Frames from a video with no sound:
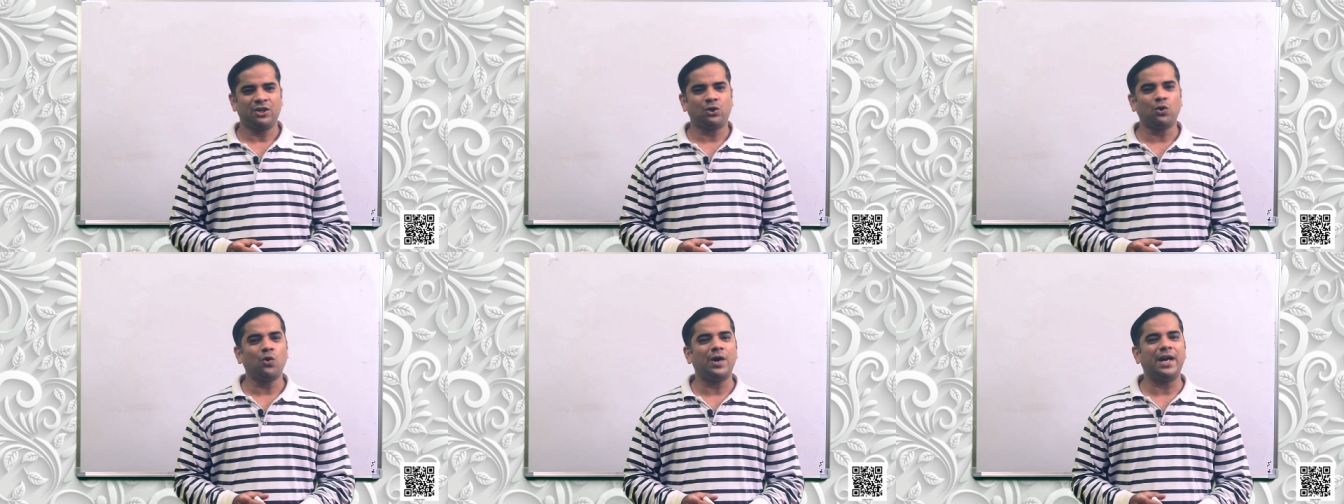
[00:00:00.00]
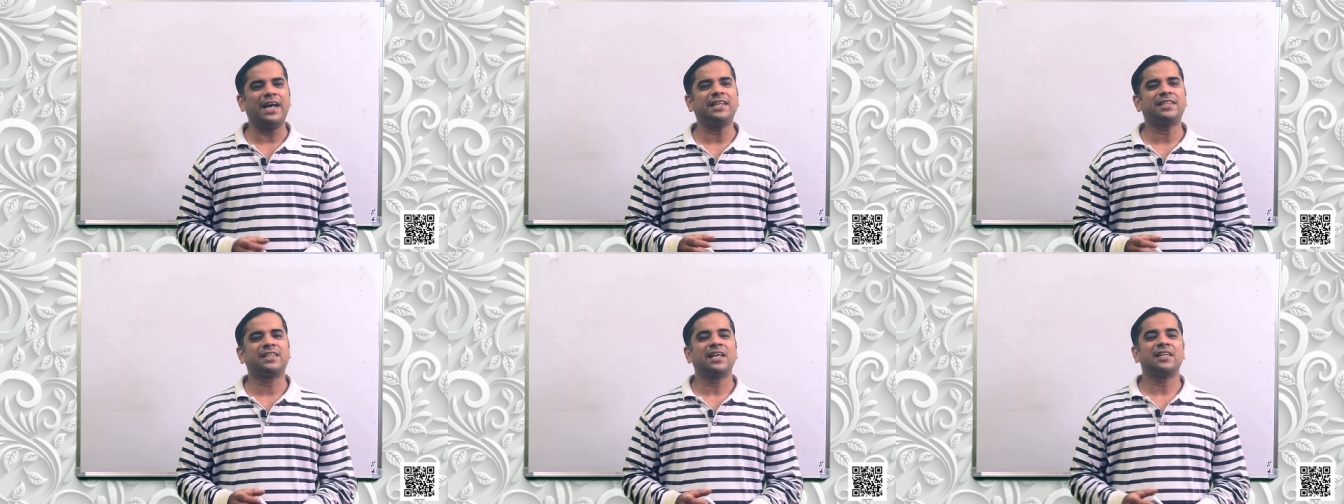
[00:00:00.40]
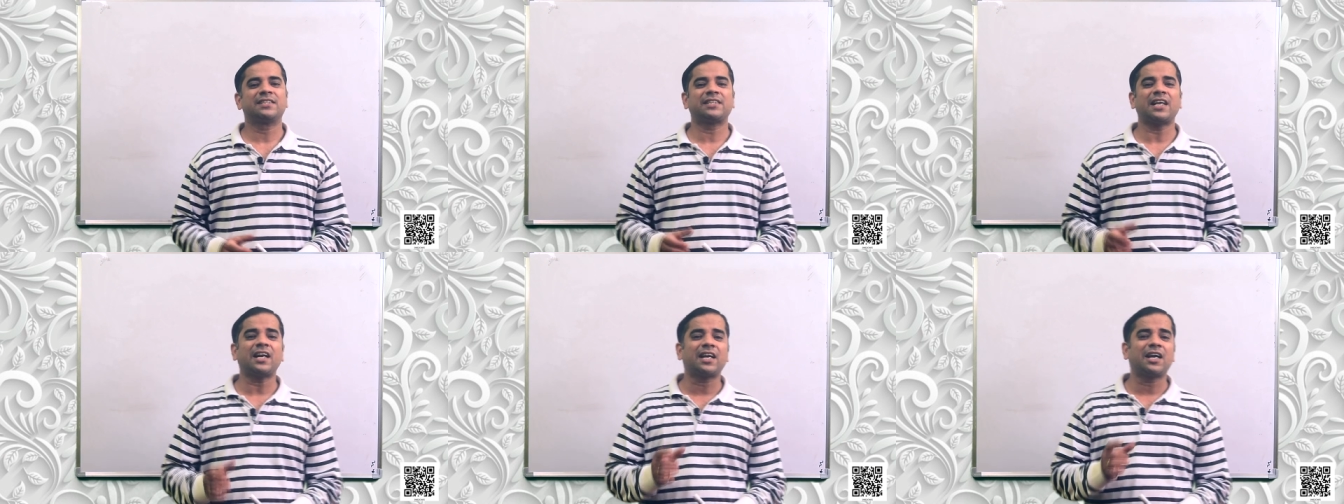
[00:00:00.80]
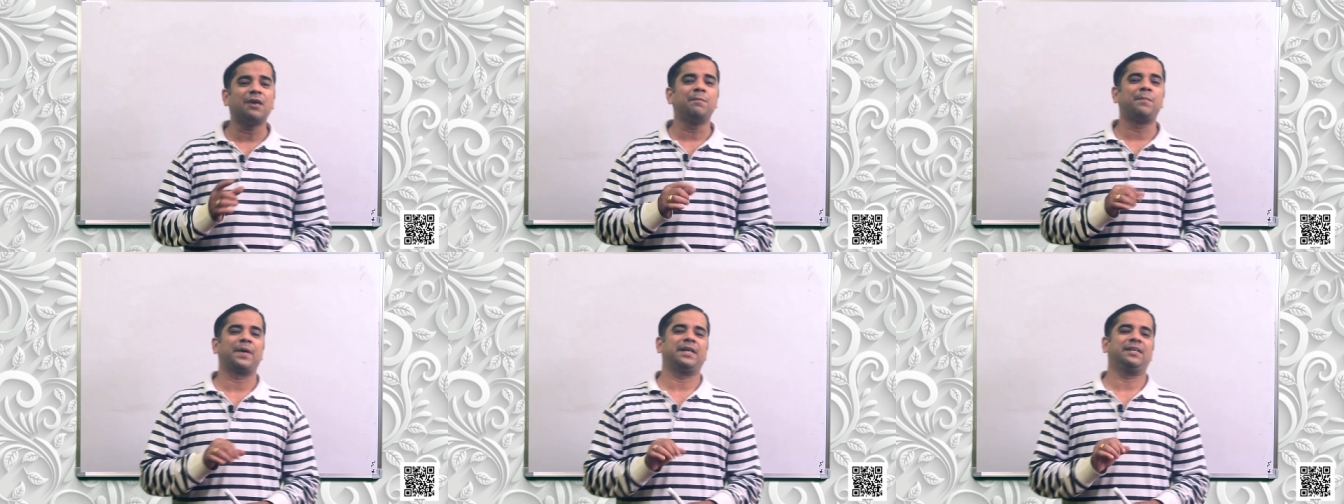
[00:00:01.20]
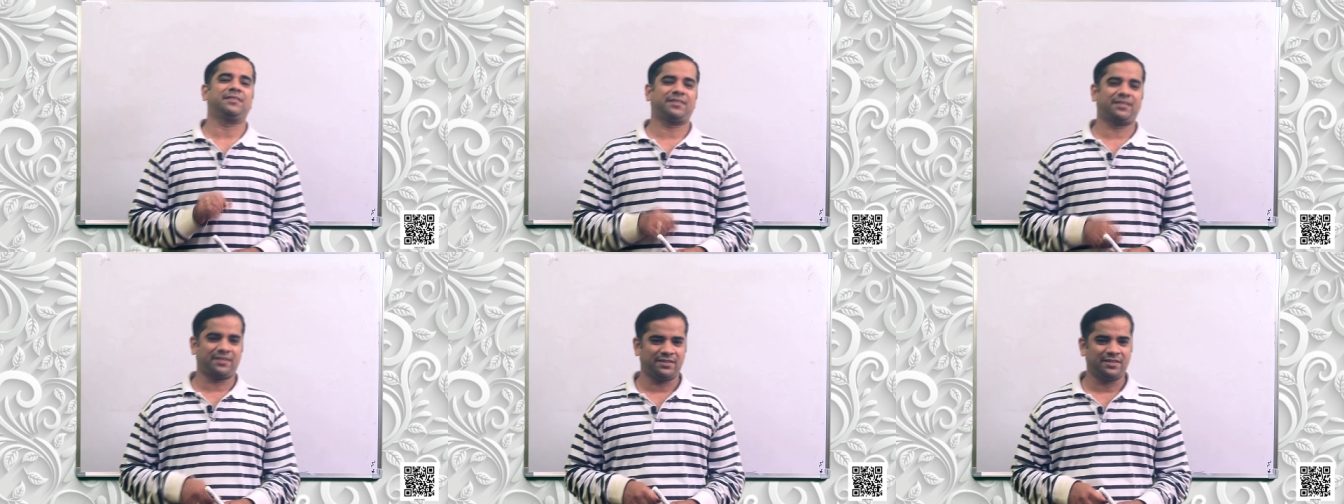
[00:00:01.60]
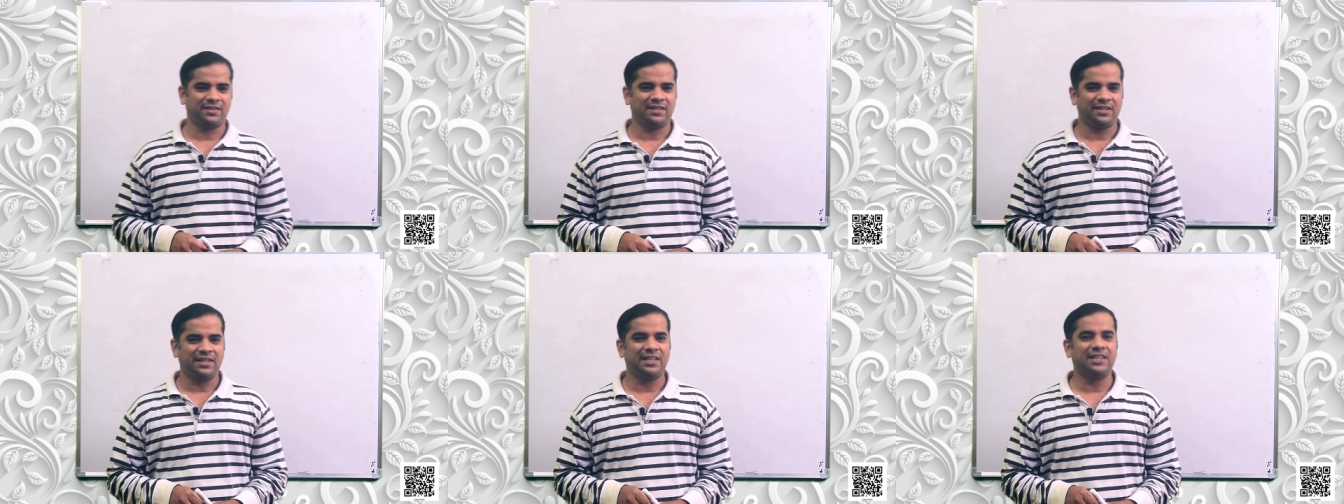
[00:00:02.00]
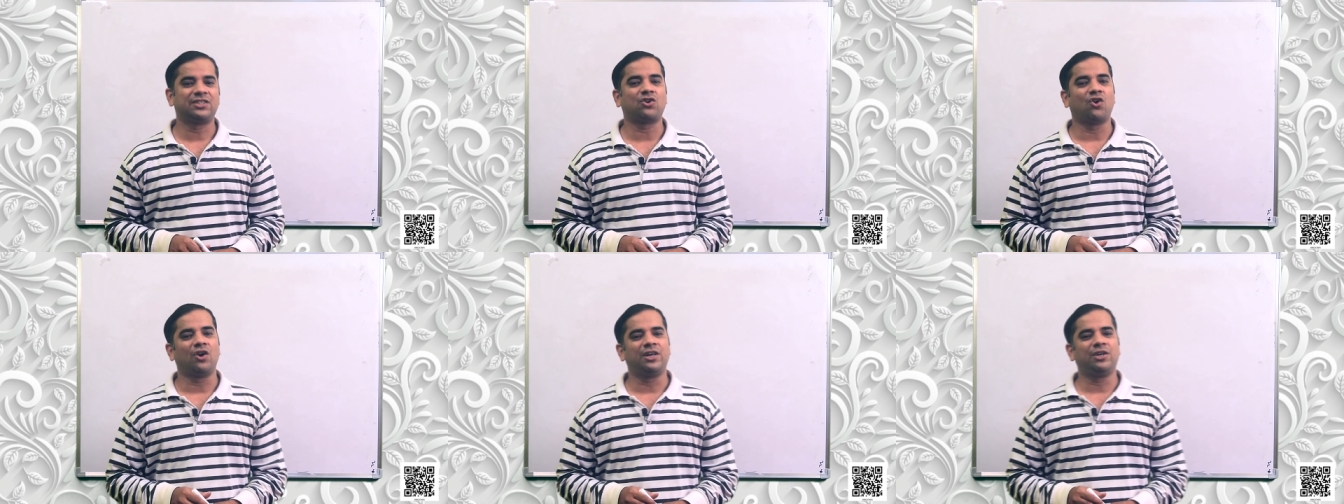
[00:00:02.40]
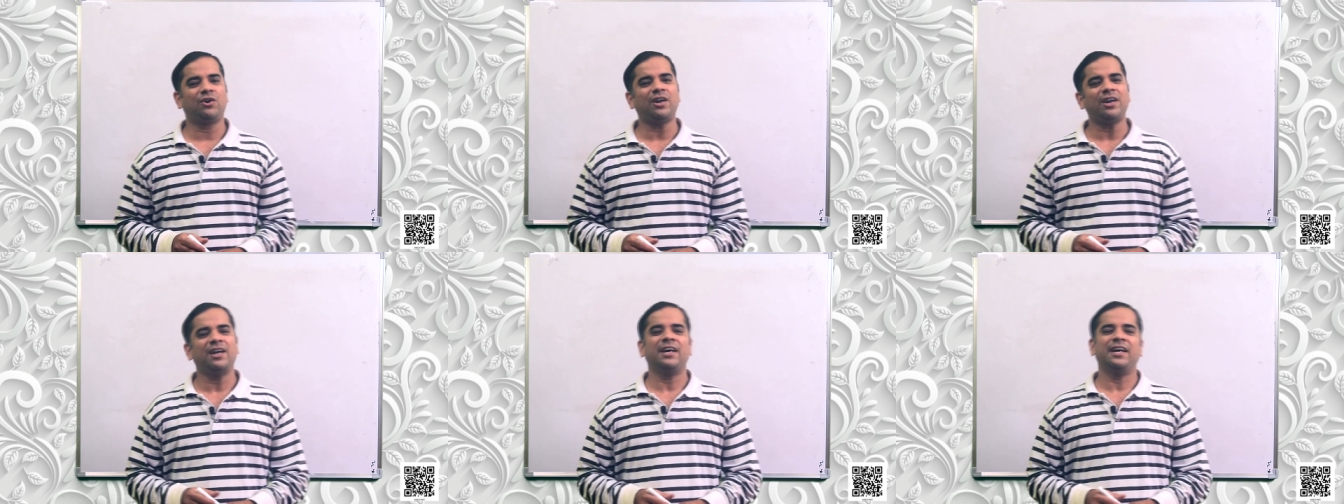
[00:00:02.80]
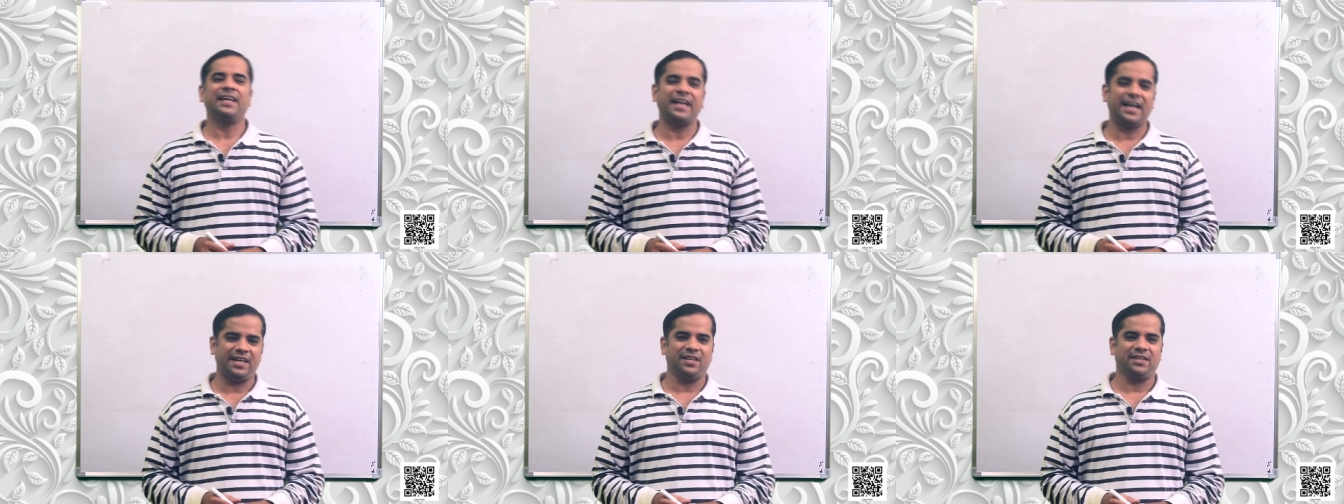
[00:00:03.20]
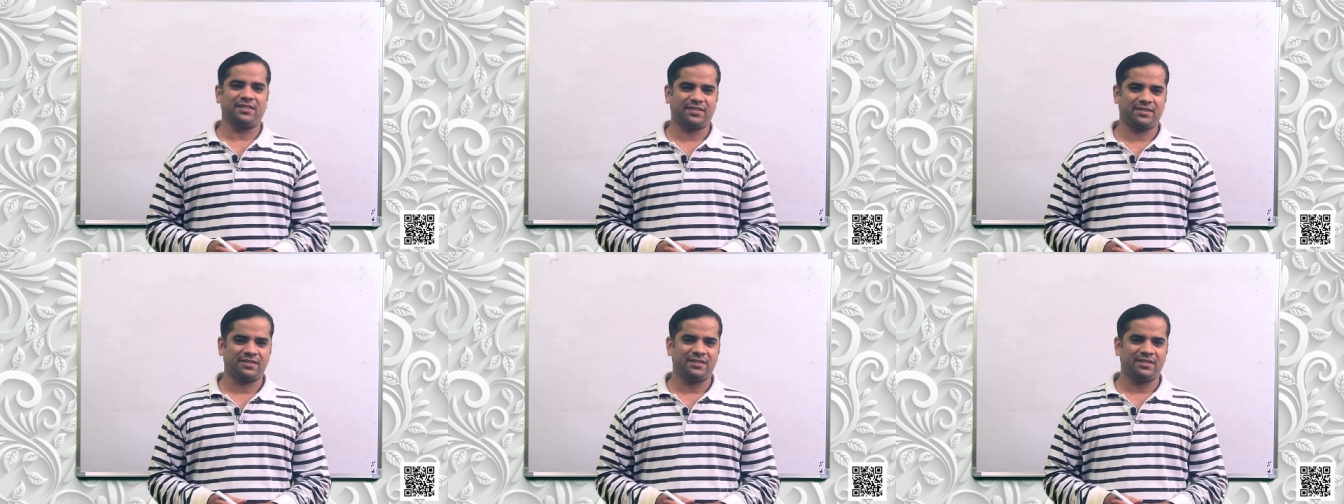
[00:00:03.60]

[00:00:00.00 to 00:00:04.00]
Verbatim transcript: to its circumference is called your radius.